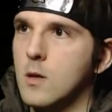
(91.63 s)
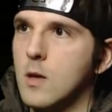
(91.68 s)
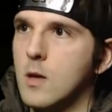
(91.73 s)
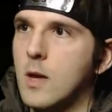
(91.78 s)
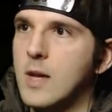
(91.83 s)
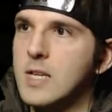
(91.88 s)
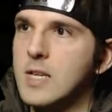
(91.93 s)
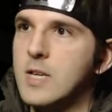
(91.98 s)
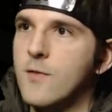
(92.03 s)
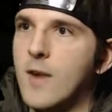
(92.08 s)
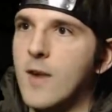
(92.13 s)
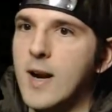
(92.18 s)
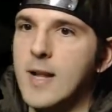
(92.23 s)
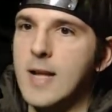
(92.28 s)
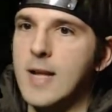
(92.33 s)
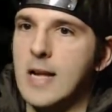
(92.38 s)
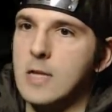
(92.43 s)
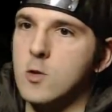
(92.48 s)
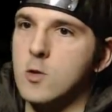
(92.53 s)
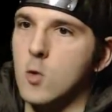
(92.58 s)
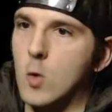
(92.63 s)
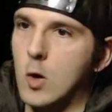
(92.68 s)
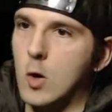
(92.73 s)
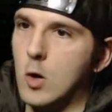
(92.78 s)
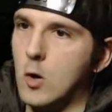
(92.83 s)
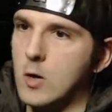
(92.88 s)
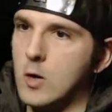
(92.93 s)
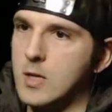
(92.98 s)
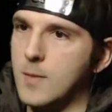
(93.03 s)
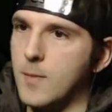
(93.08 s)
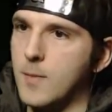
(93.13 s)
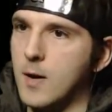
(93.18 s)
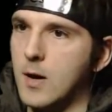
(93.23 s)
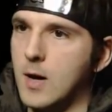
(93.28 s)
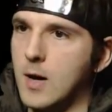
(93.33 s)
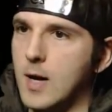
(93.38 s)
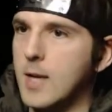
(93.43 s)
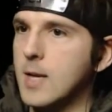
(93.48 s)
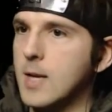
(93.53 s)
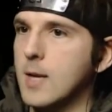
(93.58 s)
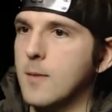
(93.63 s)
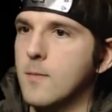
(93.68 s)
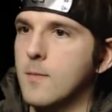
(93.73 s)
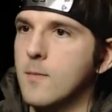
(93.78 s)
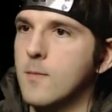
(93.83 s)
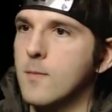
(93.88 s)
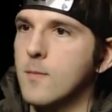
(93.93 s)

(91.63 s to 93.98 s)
I guess he ran out of door and locked it behind him.